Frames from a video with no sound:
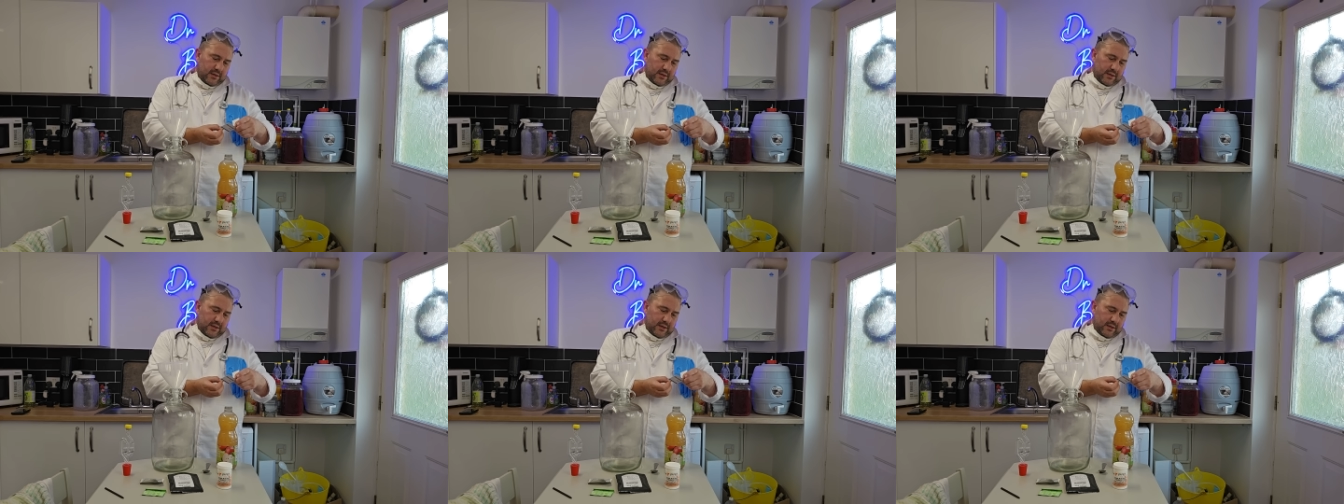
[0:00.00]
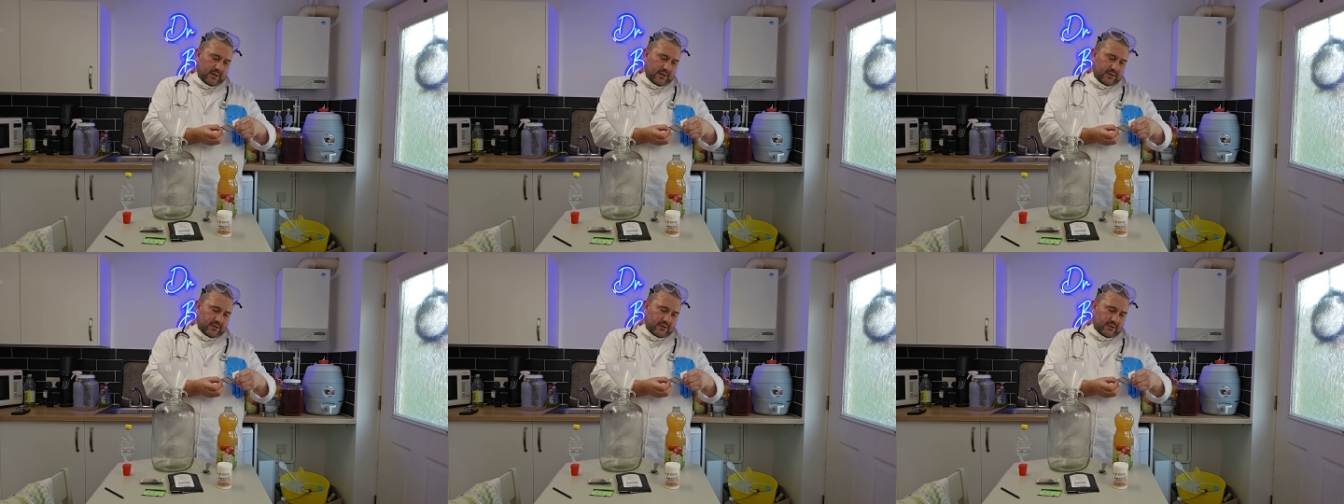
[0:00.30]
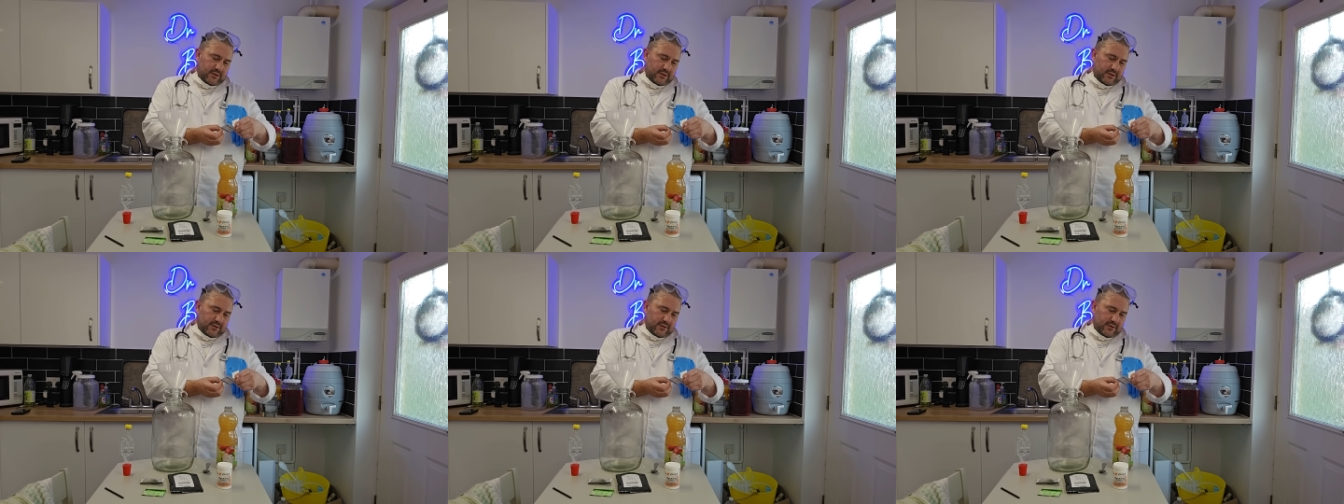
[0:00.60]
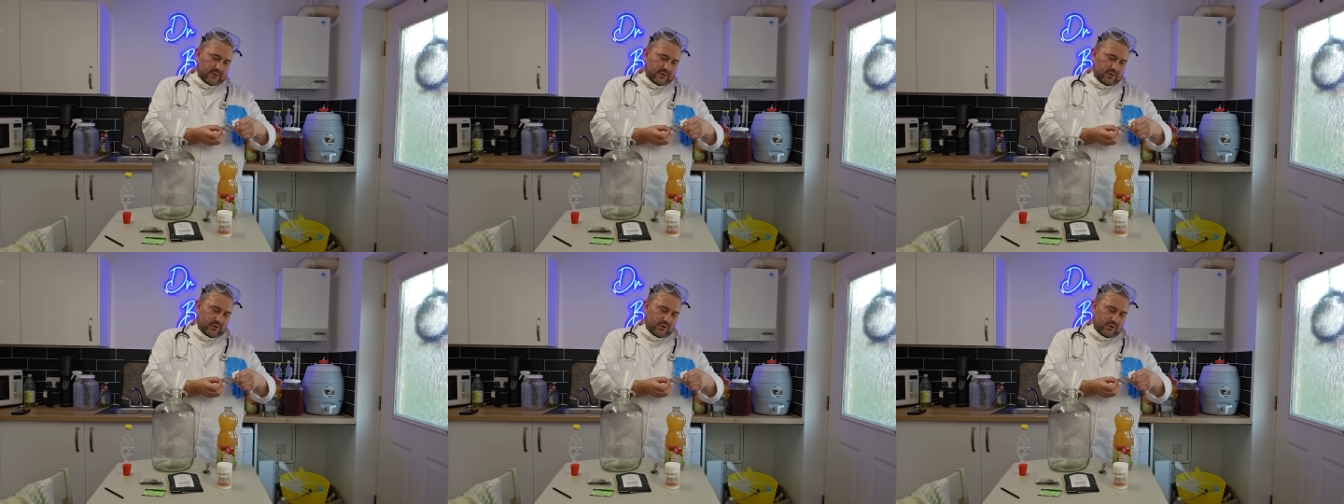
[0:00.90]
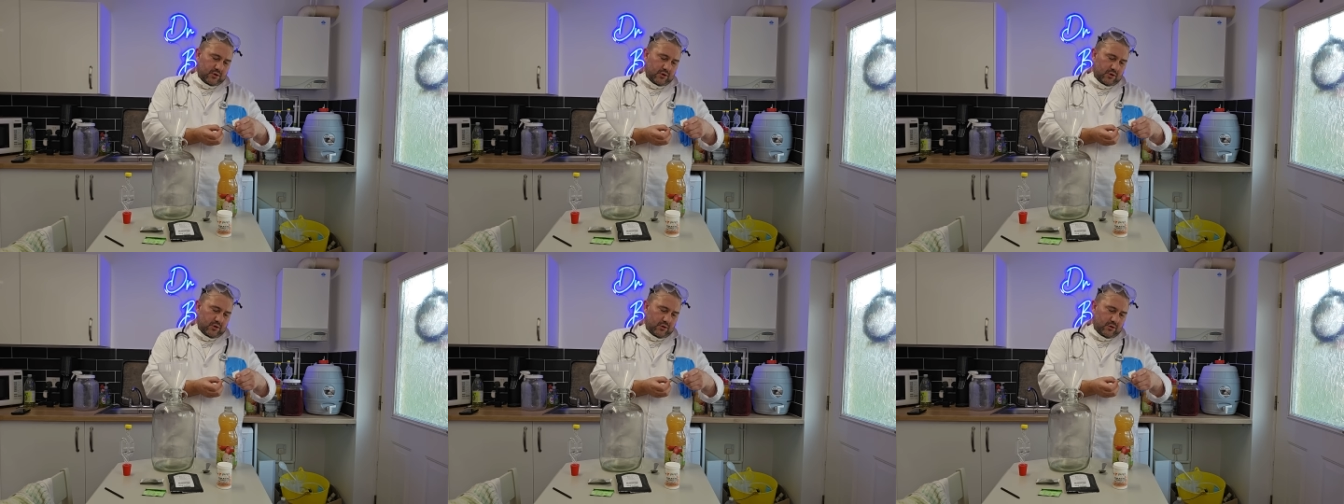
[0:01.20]
and it's
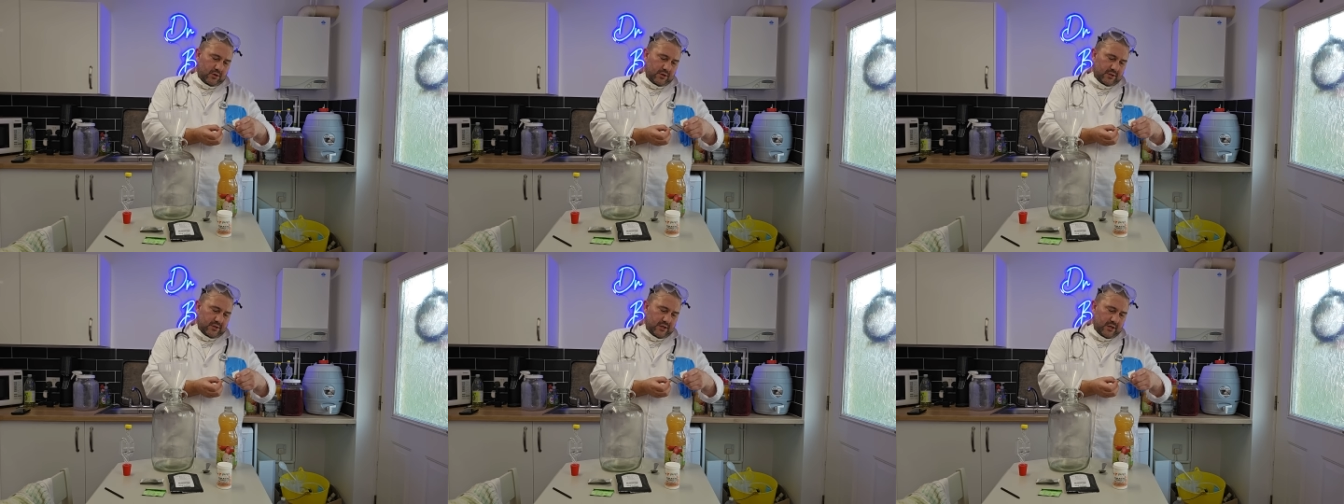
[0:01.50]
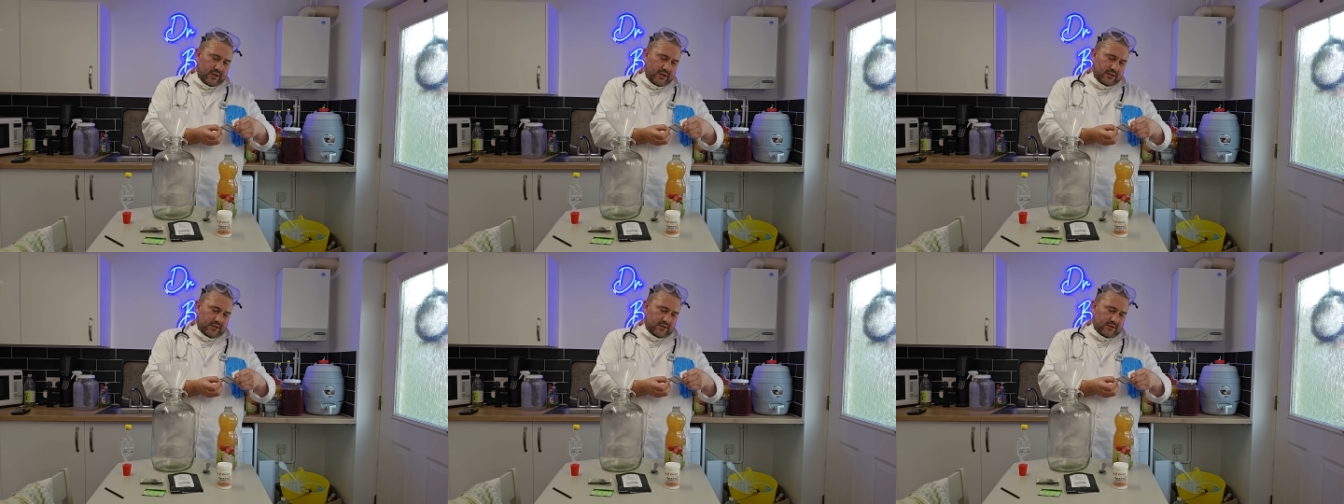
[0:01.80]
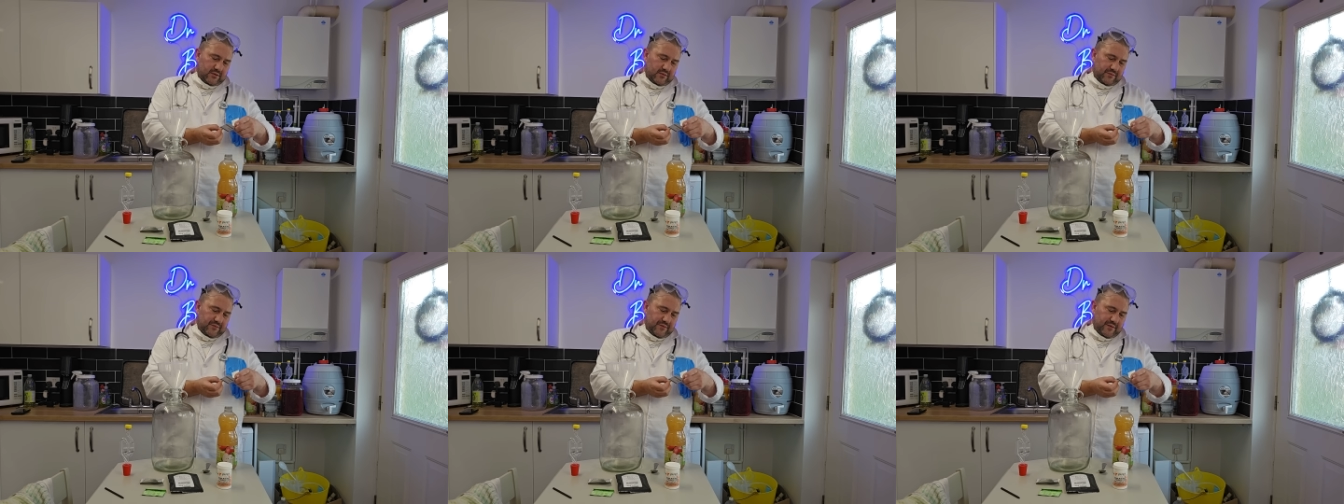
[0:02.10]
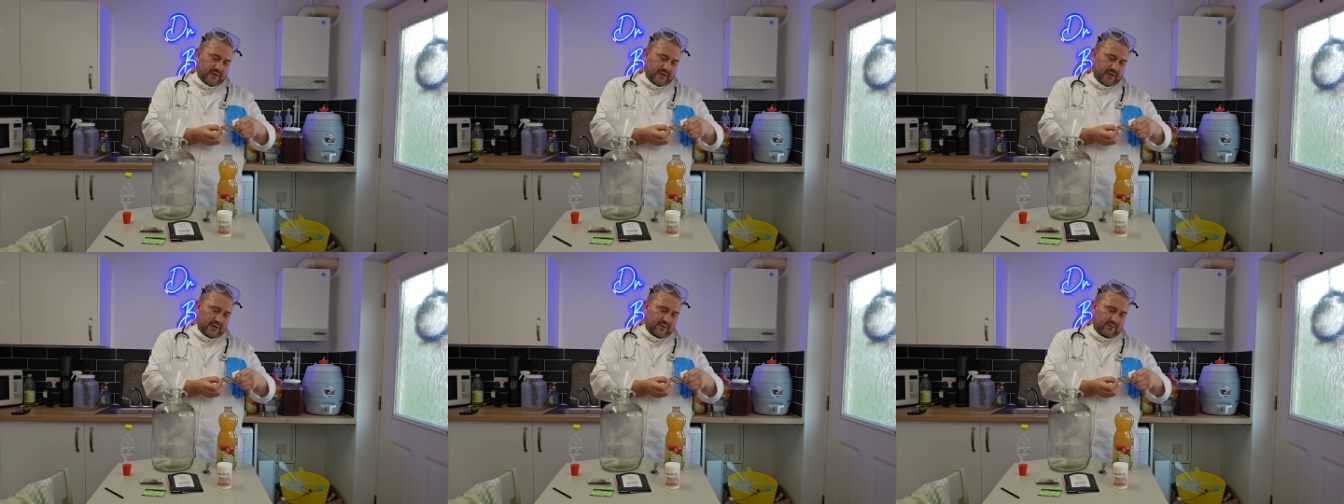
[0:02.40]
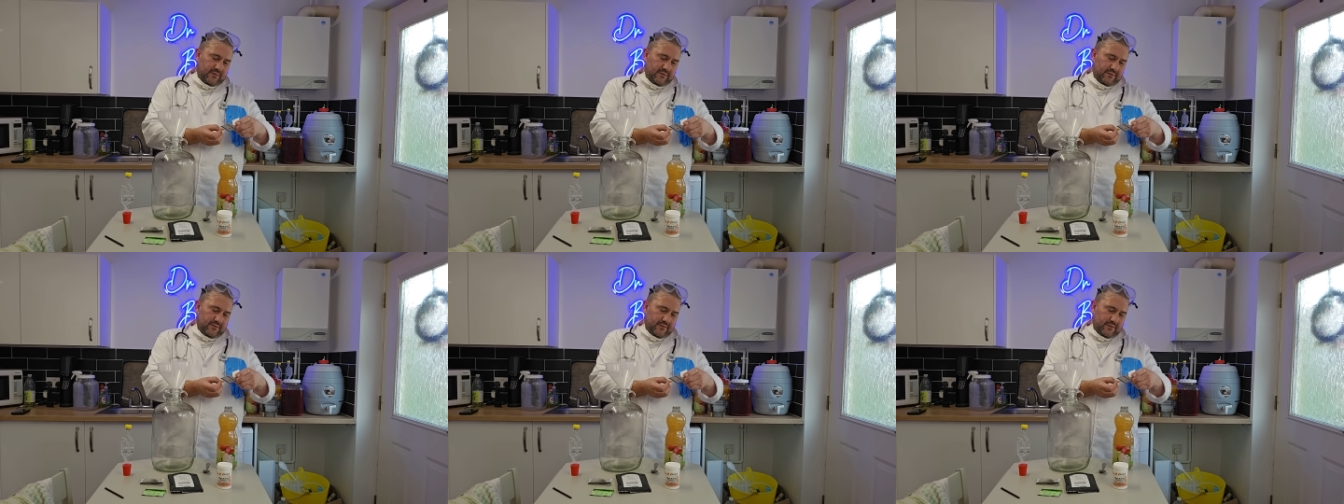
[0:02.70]
not as light as
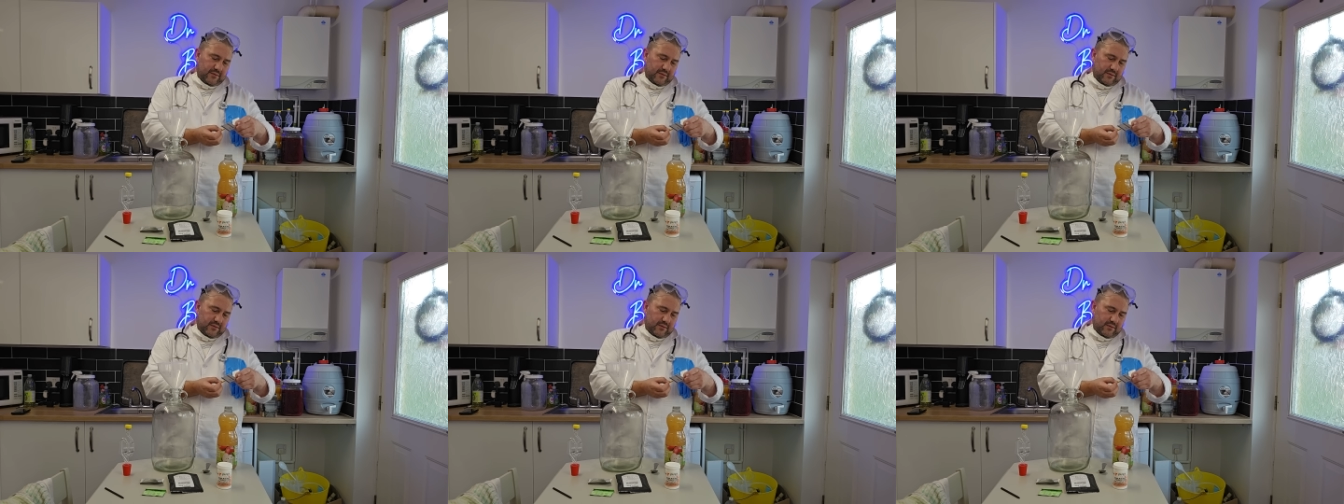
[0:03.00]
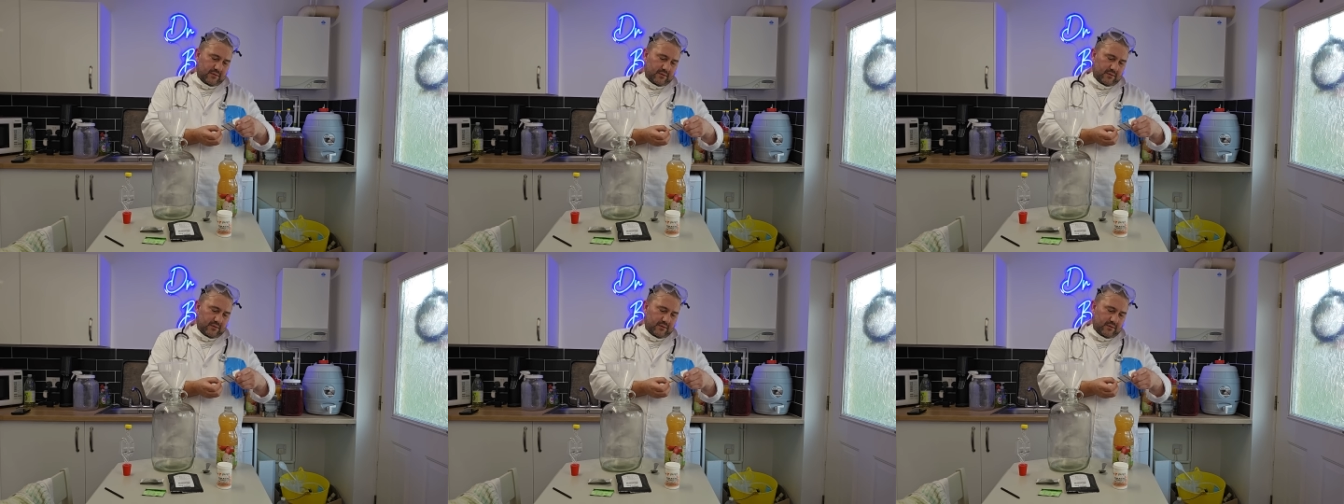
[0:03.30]
5,